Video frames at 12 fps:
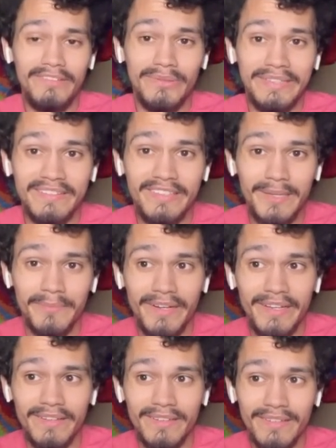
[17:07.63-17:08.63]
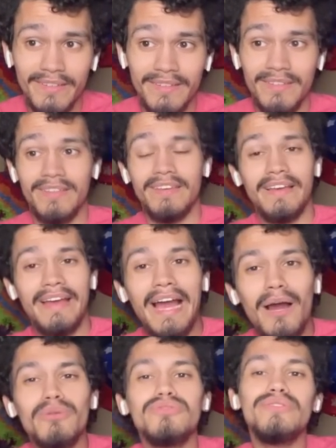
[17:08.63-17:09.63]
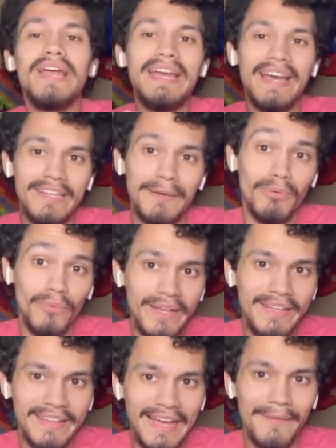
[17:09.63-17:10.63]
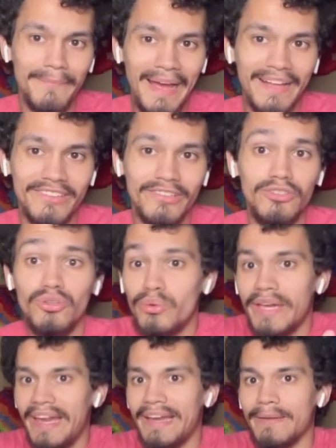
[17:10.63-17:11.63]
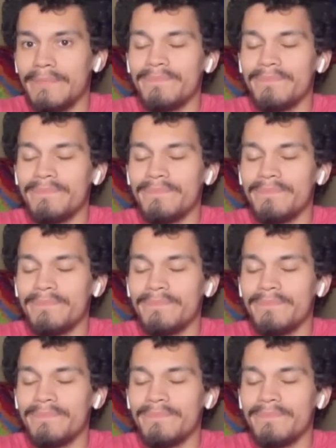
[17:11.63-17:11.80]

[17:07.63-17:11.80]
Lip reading: in that team, right? How do they end up winning that match? You can't.